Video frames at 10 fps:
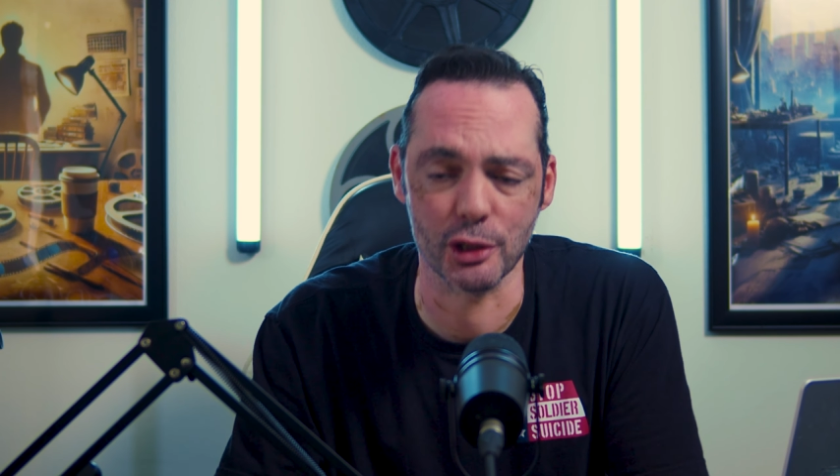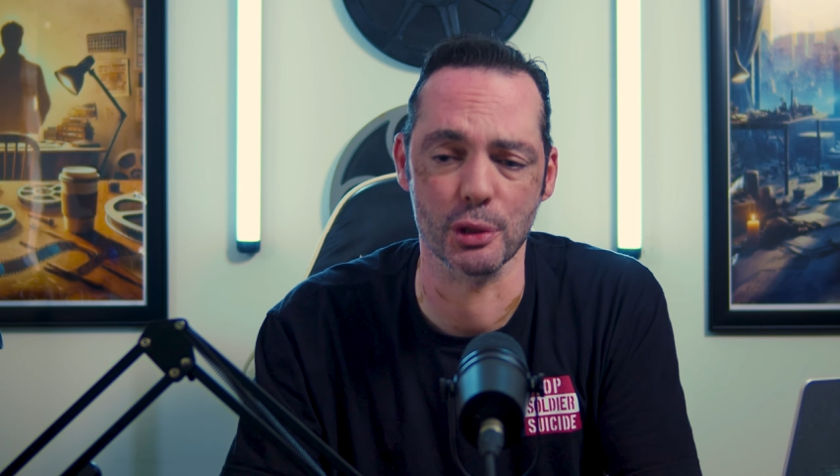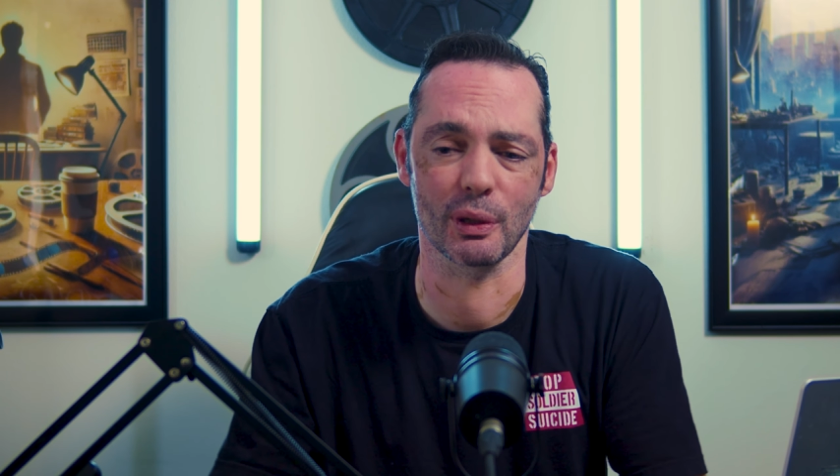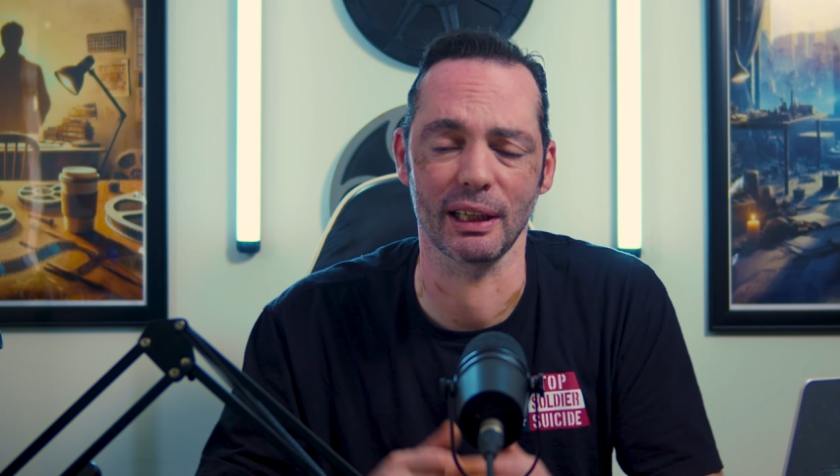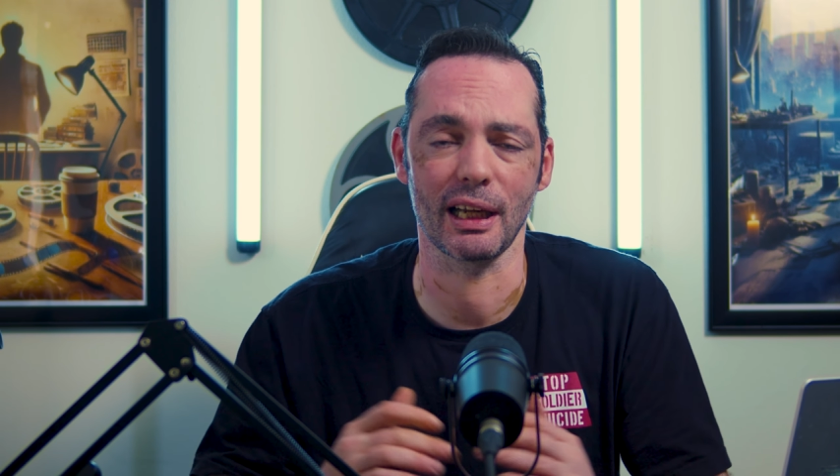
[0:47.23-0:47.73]

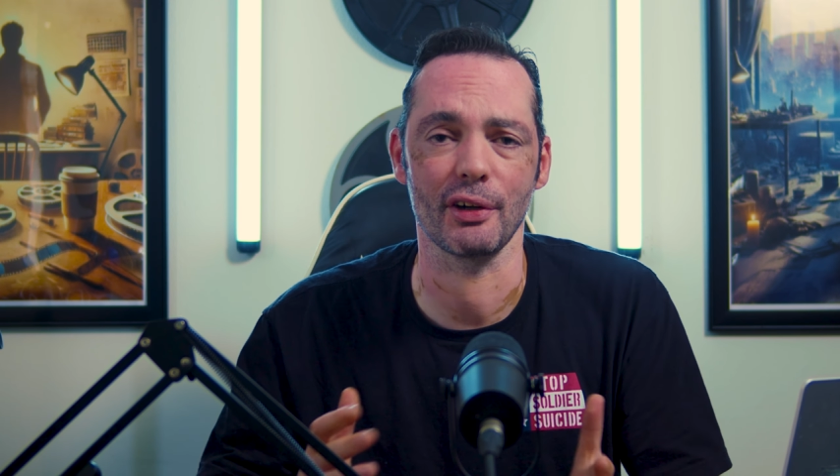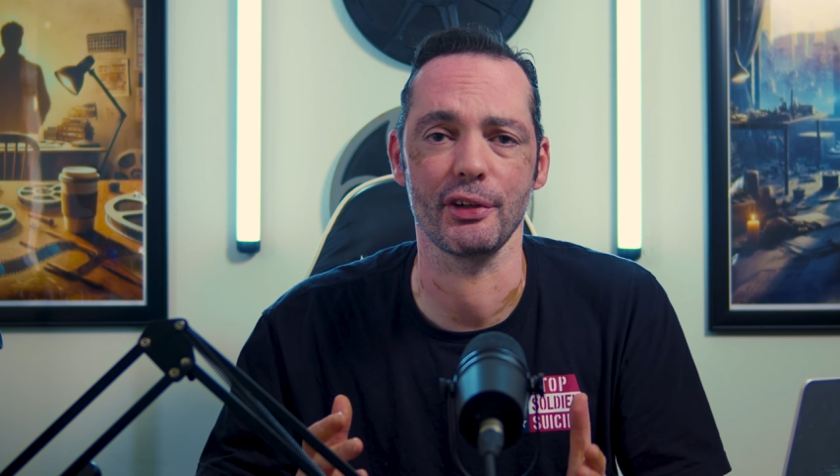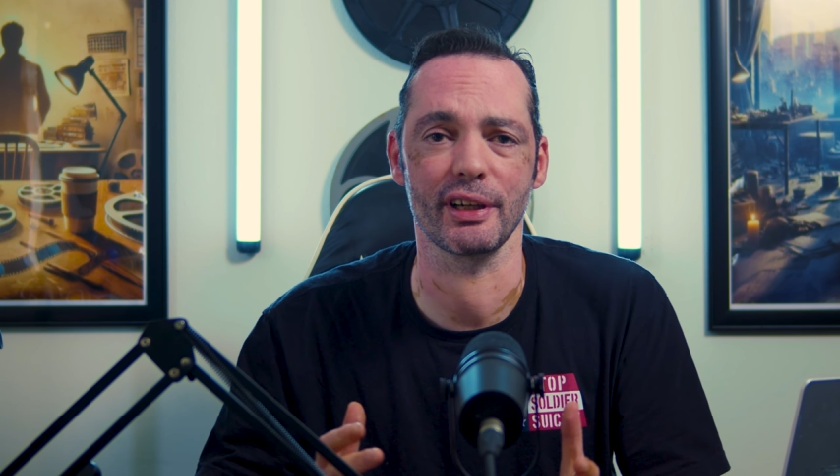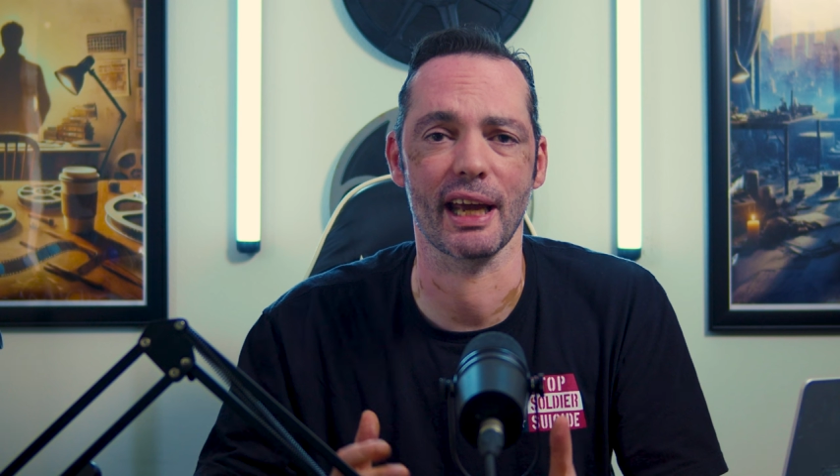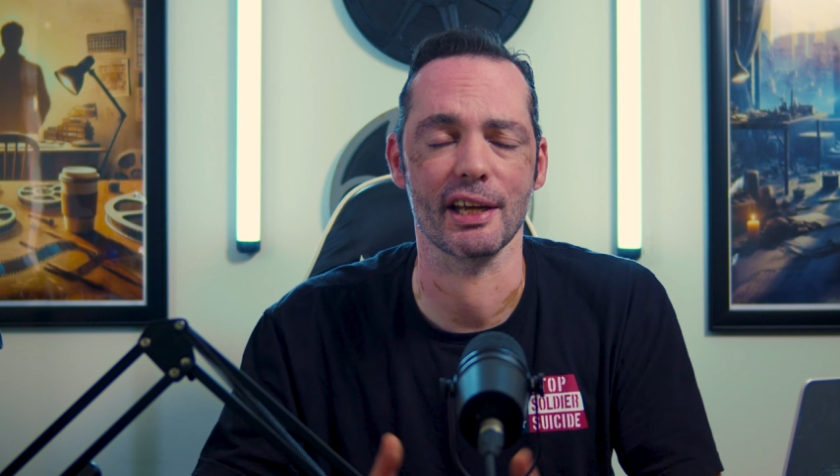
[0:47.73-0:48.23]
to allow
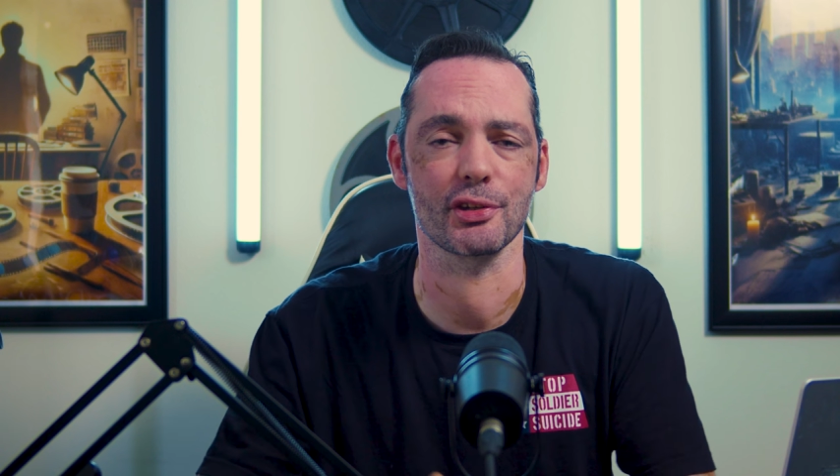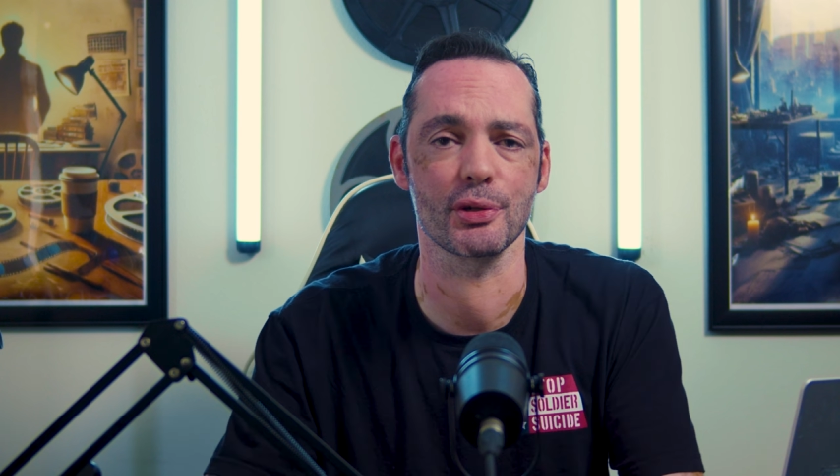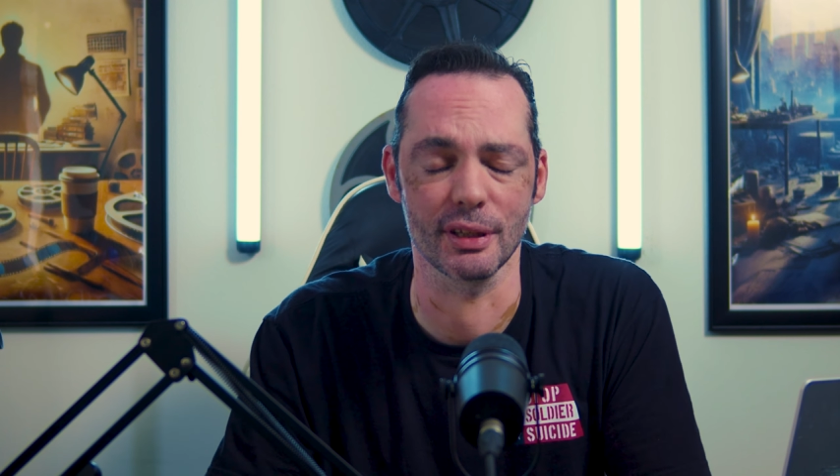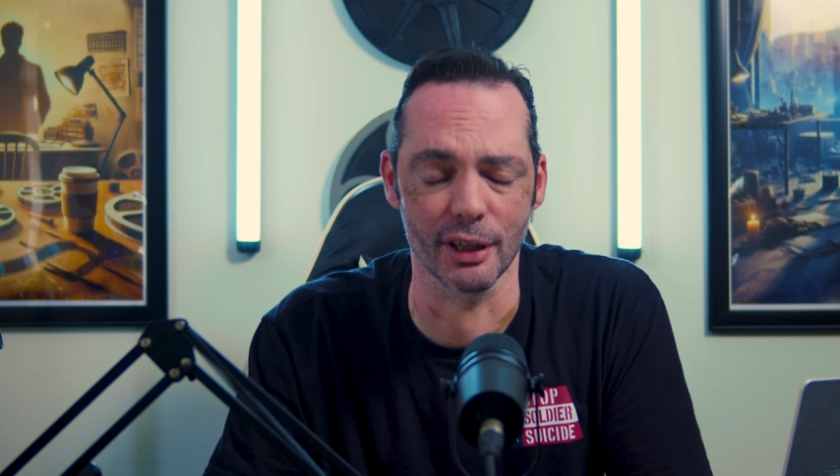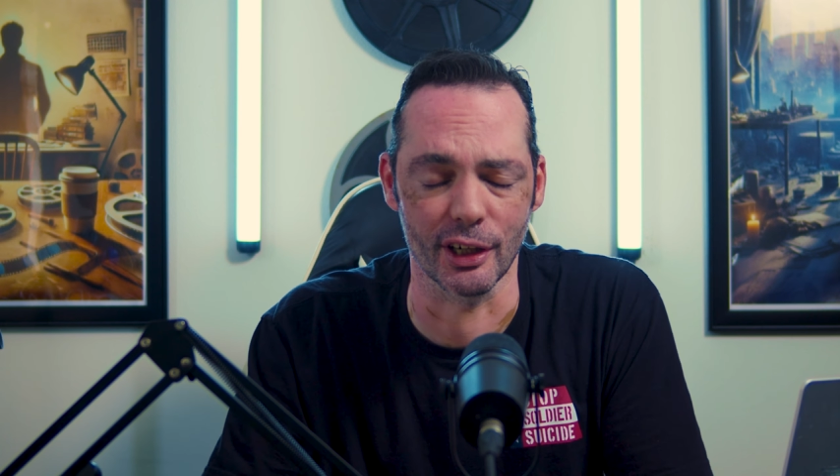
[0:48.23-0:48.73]
you guys
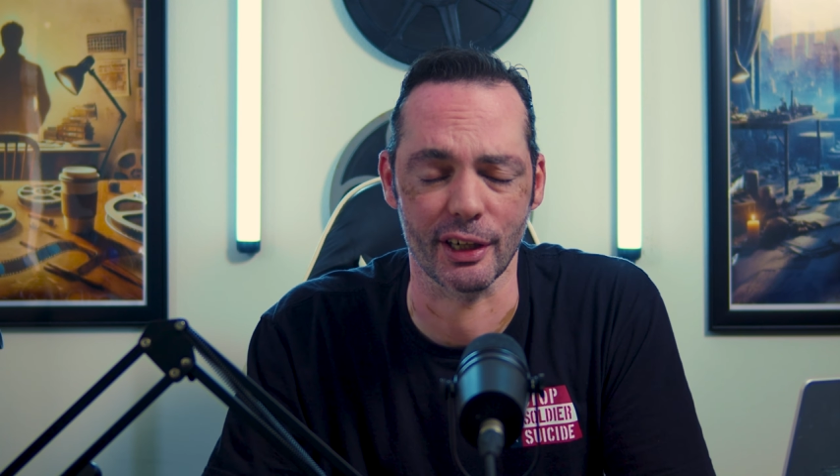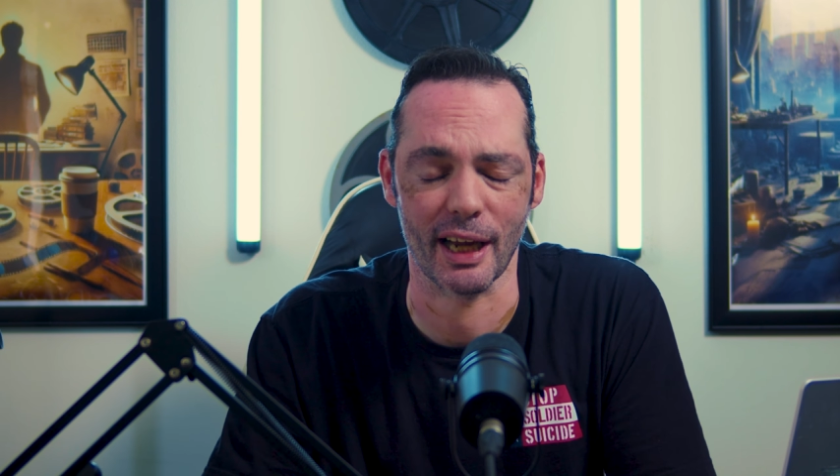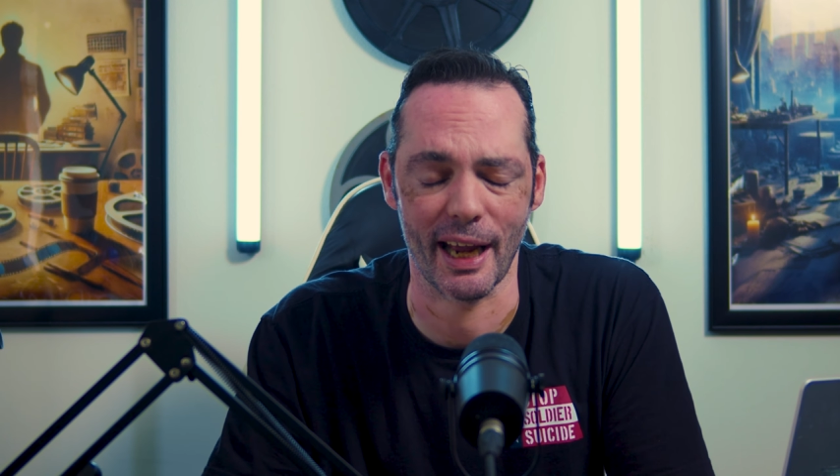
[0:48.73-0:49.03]
to learn